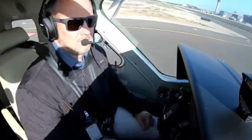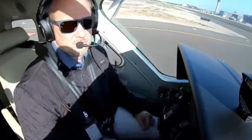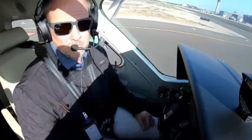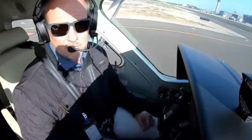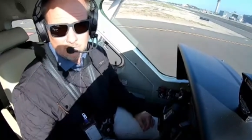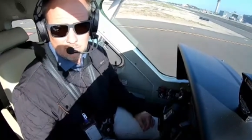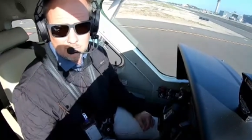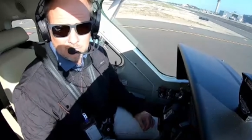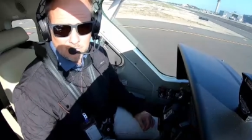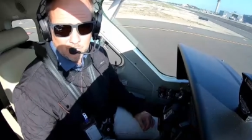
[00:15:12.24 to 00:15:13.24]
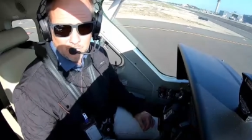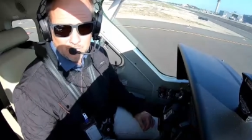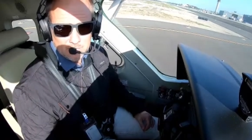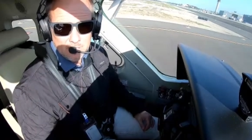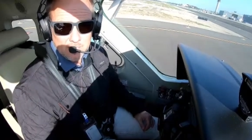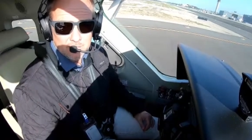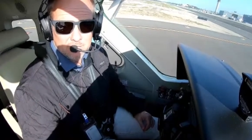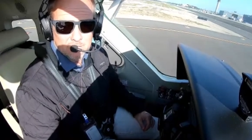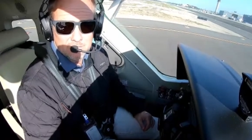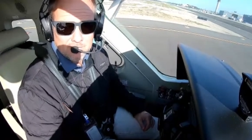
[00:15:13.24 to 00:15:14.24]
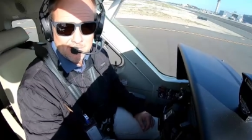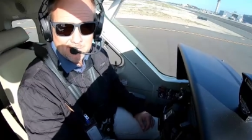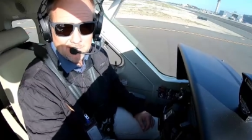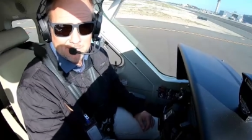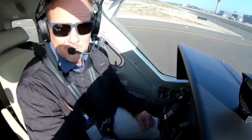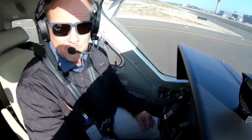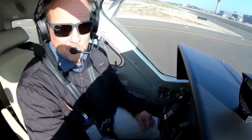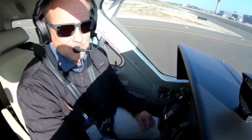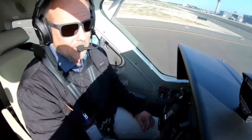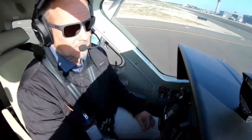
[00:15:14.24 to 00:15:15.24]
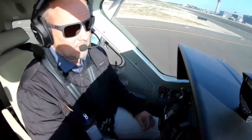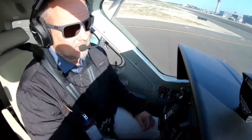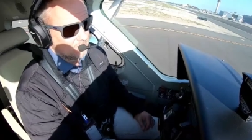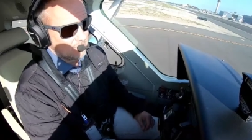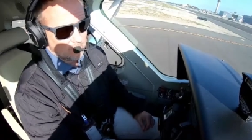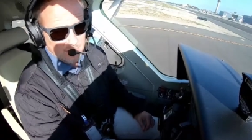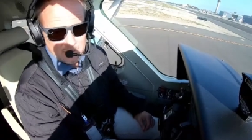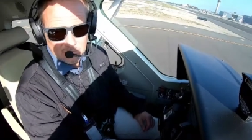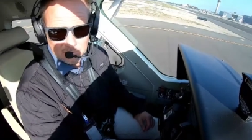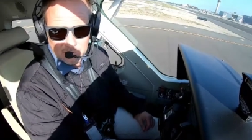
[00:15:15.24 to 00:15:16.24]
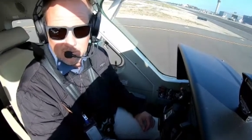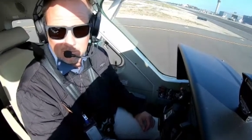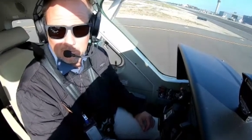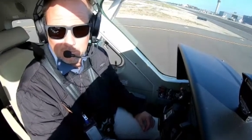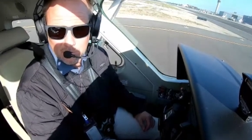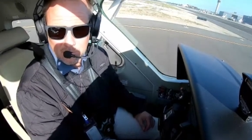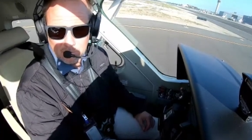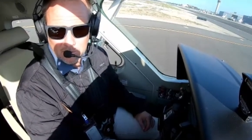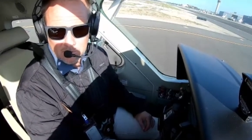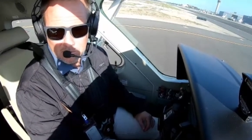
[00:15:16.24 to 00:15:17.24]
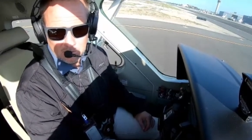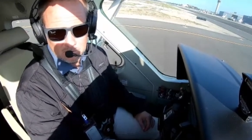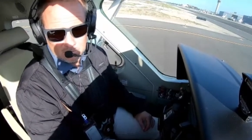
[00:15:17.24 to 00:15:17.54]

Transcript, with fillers: do you really need? We're talking less than 2,000 feet, pretty much